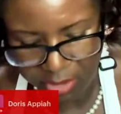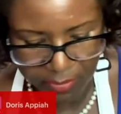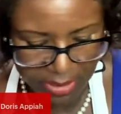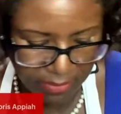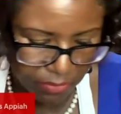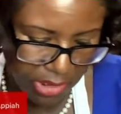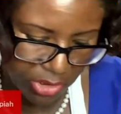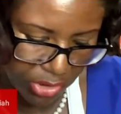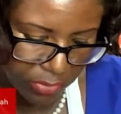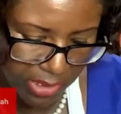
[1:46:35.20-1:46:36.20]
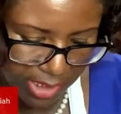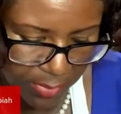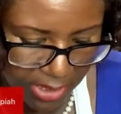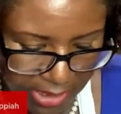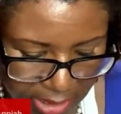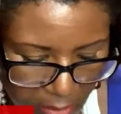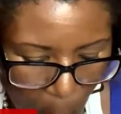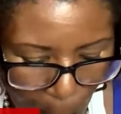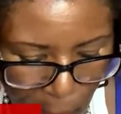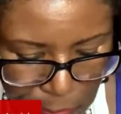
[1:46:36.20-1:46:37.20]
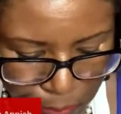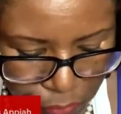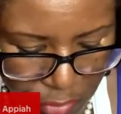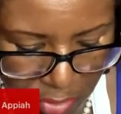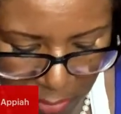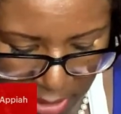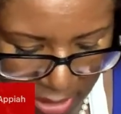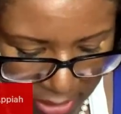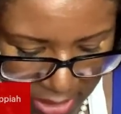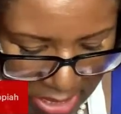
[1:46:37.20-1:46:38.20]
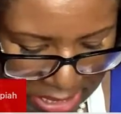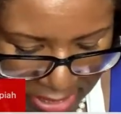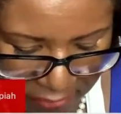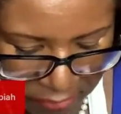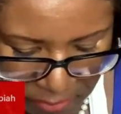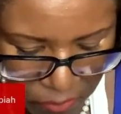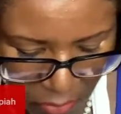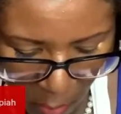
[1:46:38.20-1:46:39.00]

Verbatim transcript: a little bit, it's to be expected. So let me cut it in half